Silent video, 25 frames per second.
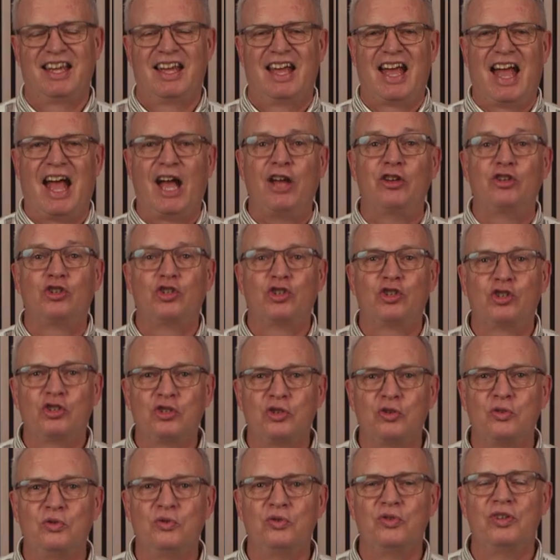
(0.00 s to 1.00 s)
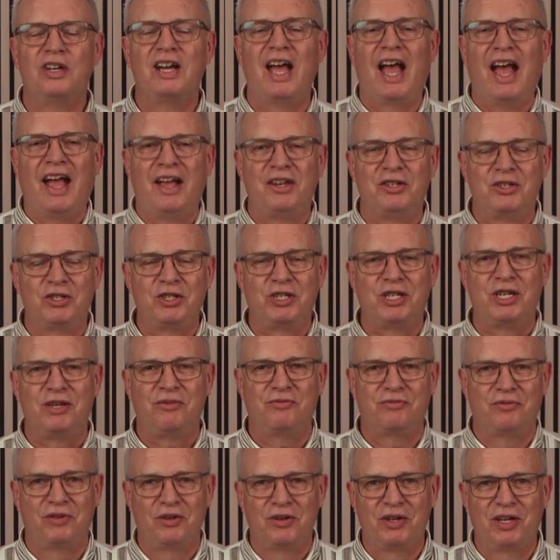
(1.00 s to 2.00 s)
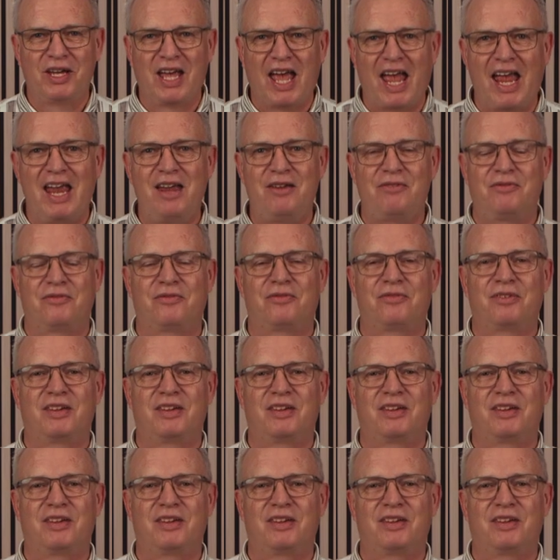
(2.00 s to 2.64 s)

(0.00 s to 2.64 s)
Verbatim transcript: as soon as she forgave,